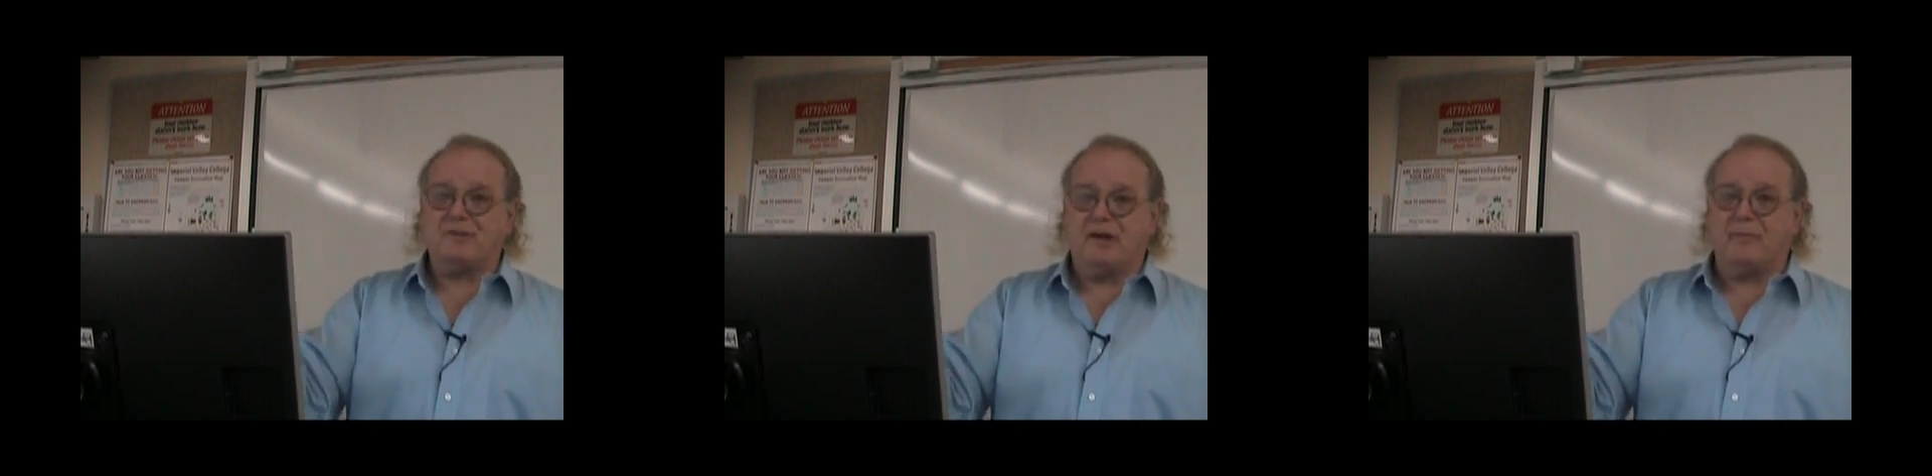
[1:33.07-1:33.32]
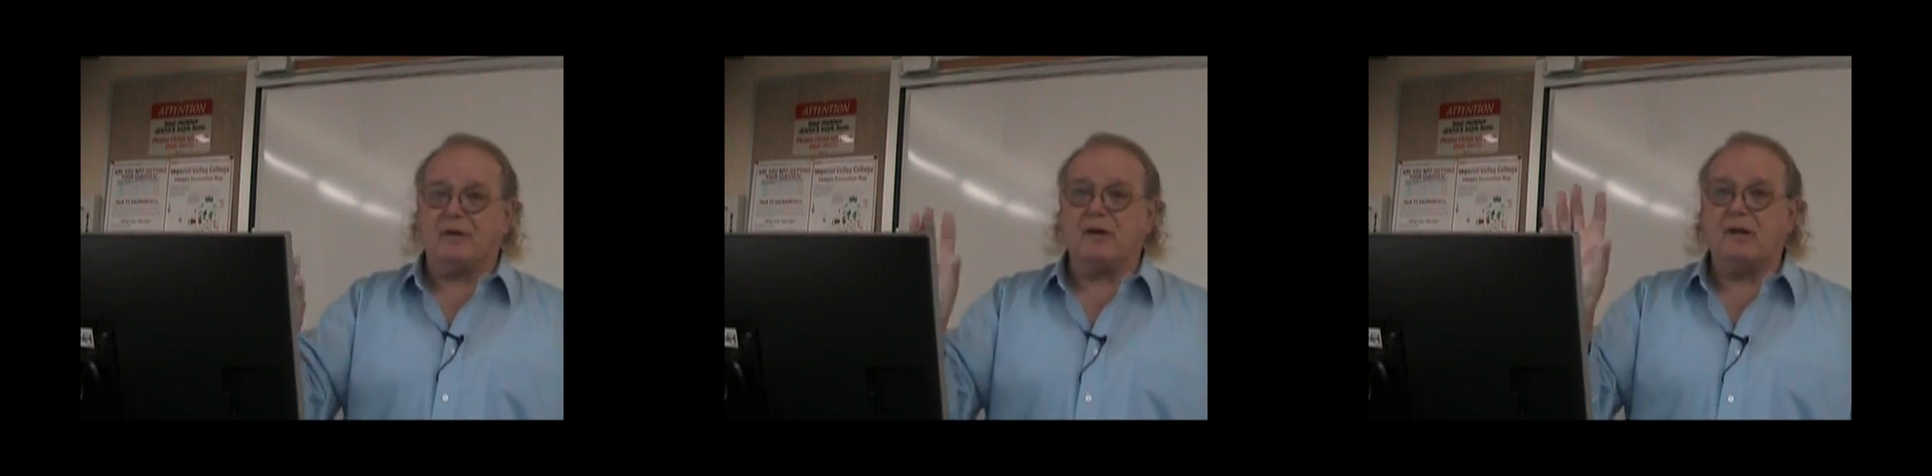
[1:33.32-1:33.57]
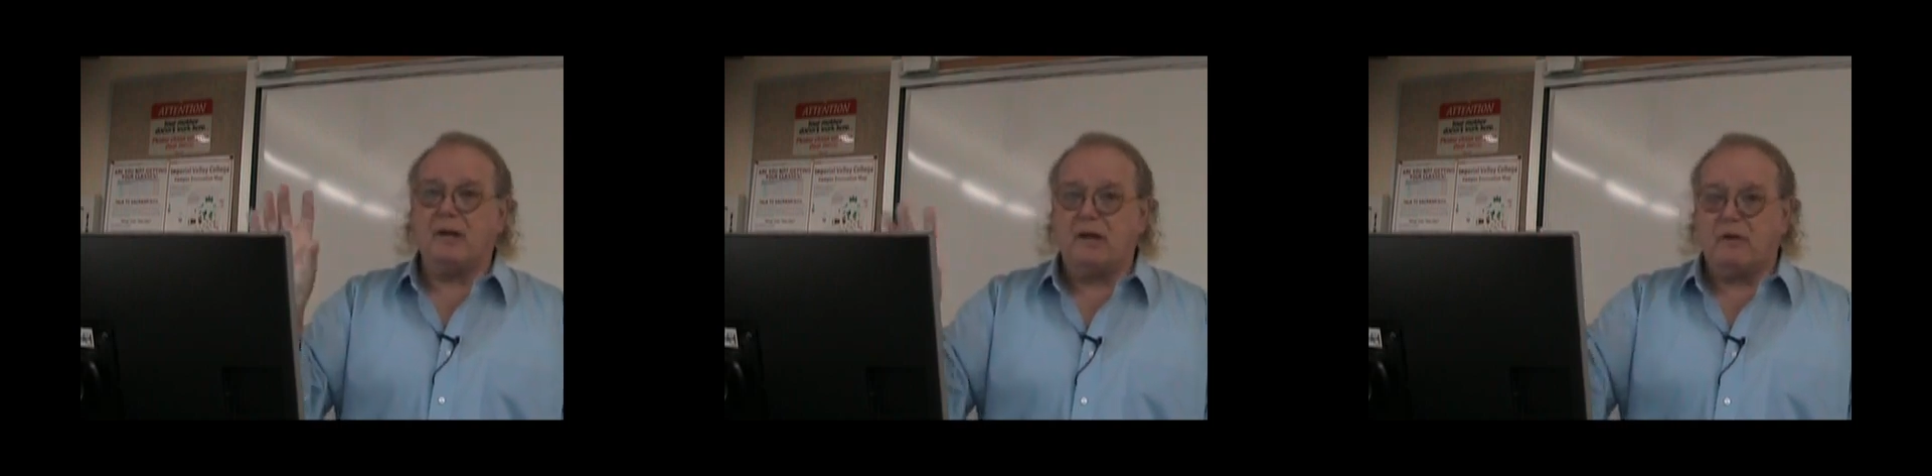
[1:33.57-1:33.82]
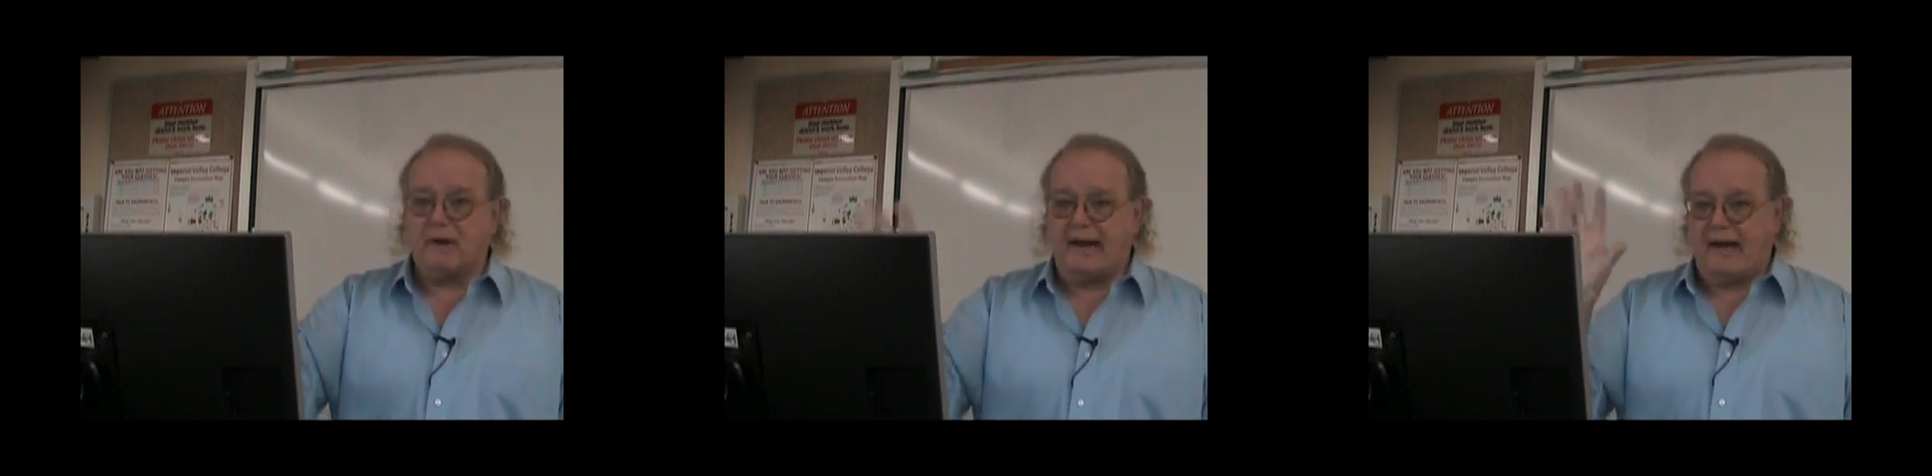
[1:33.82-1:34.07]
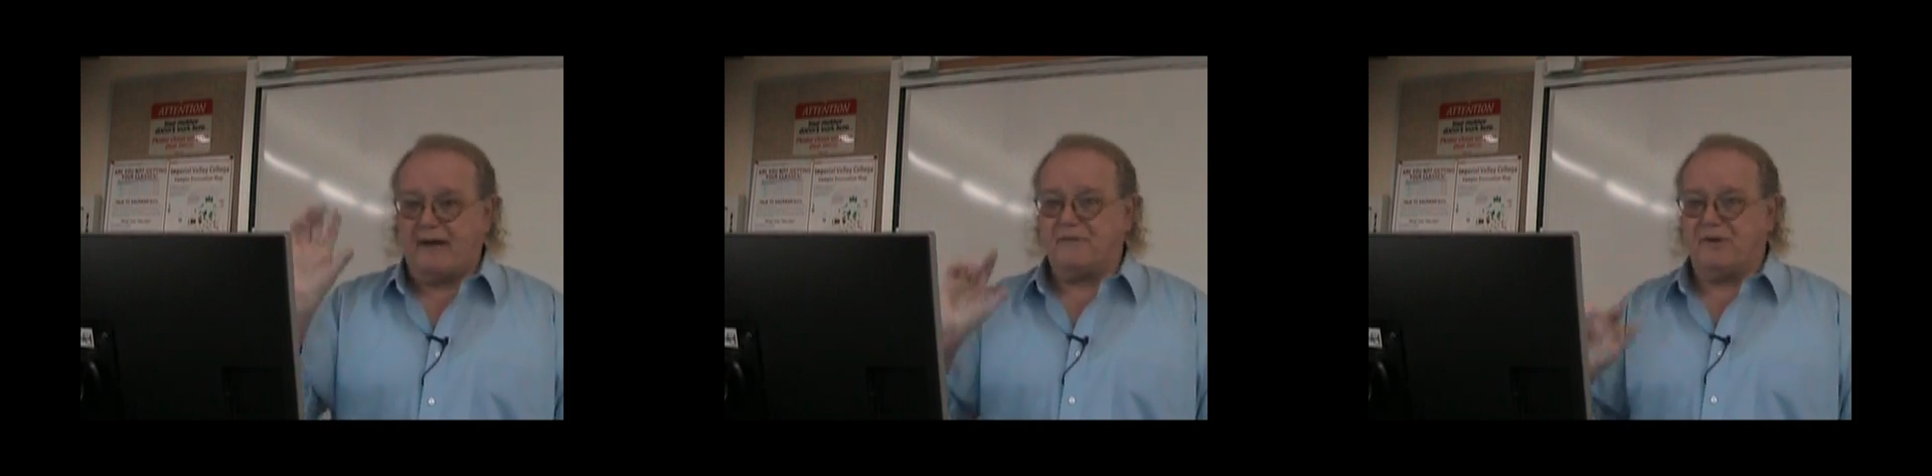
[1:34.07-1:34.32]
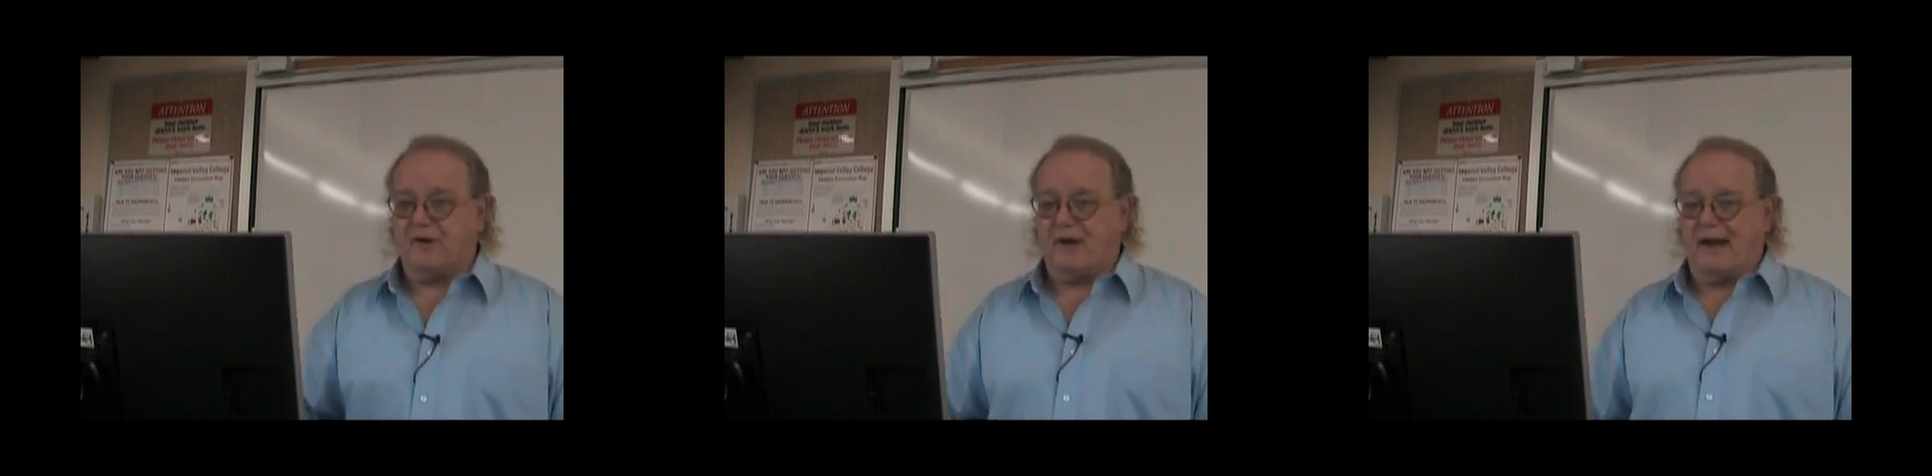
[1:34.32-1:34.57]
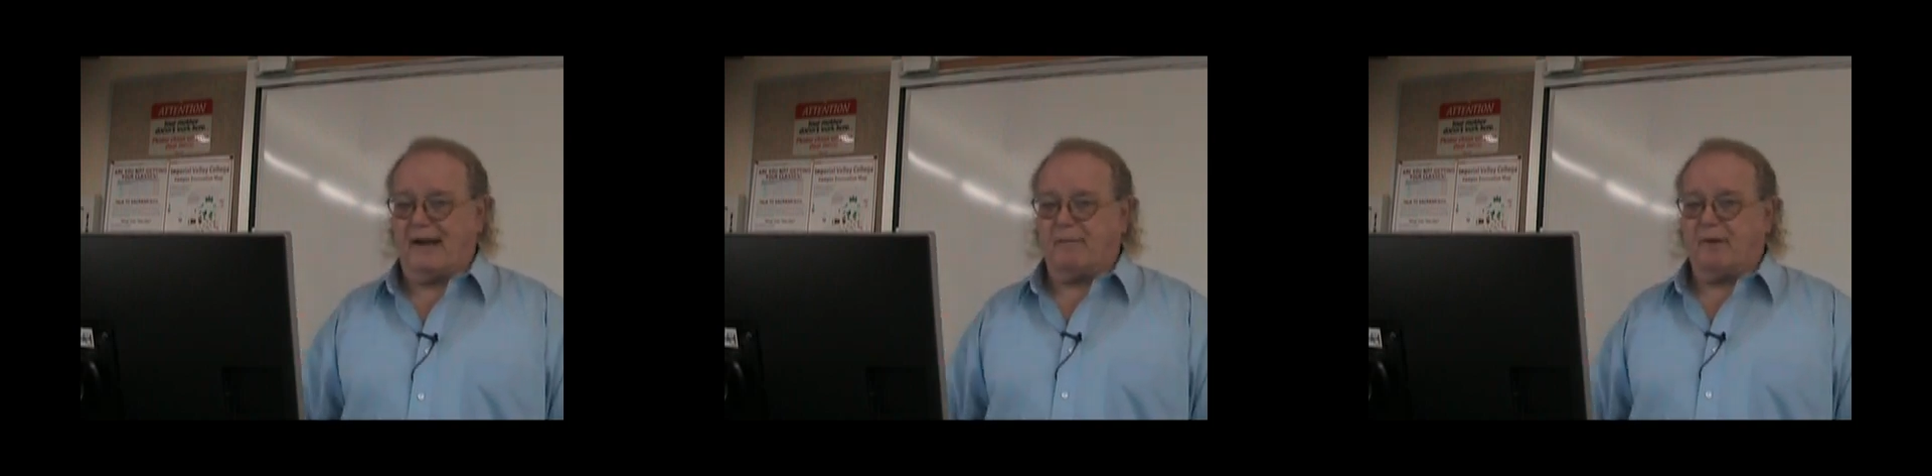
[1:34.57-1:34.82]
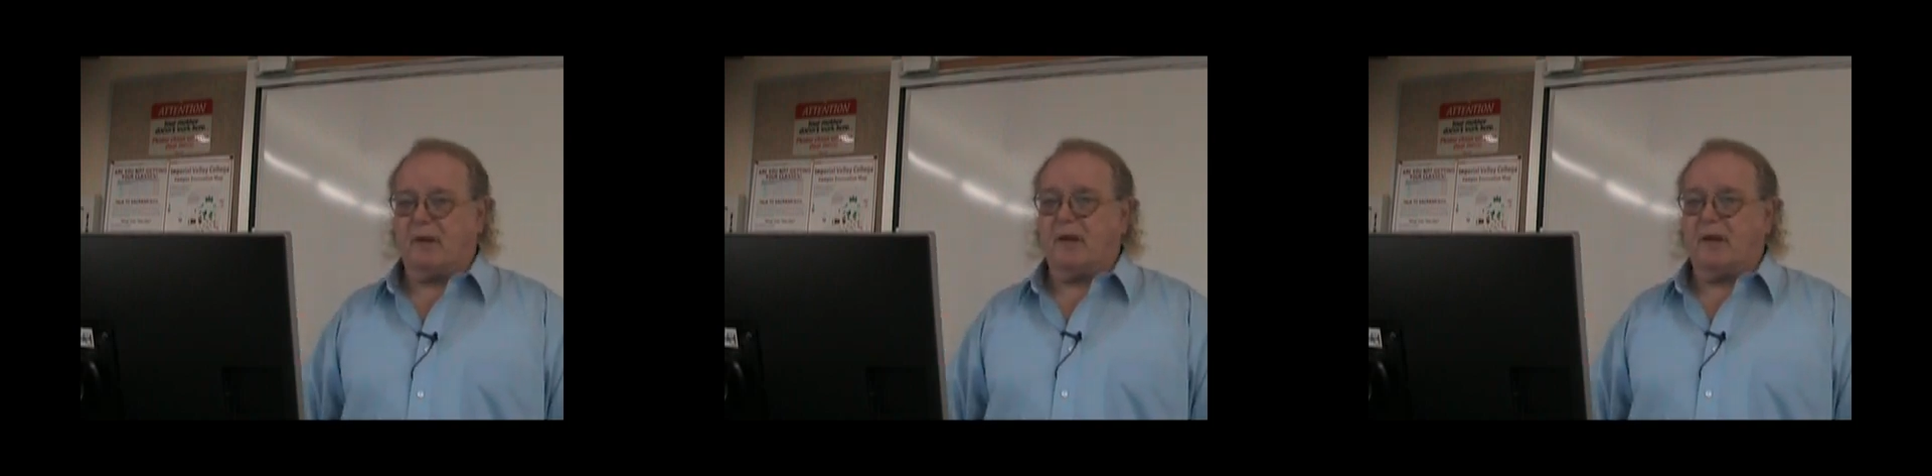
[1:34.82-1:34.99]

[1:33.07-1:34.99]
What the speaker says: number right after your name.